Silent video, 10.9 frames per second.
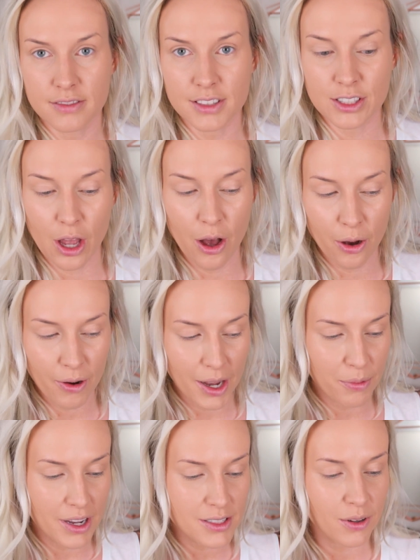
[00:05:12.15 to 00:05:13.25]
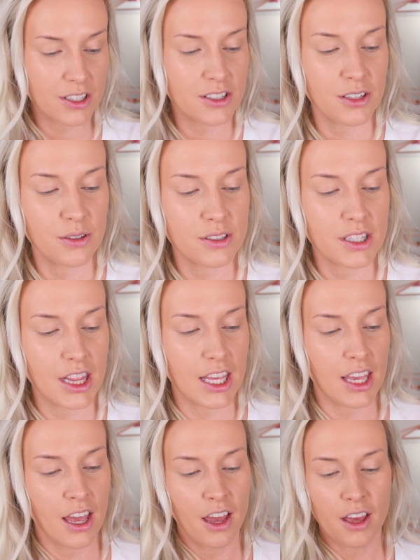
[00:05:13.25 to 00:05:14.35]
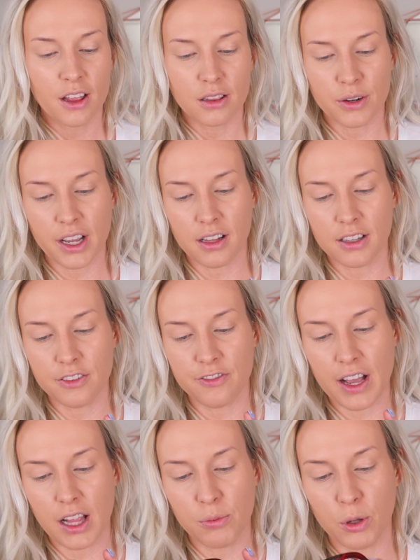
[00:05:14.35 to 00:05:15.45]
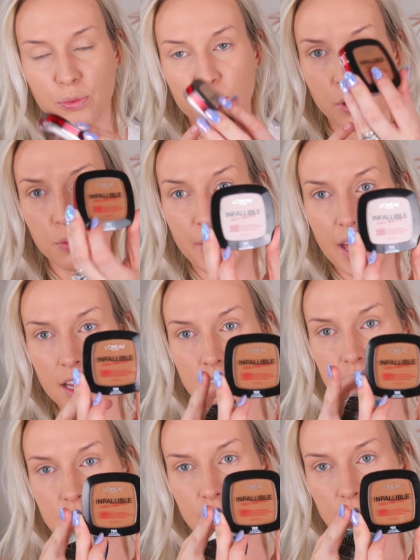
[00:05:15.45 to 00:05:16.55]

So I was going to use the L'Oreal Infallible Pro Matte,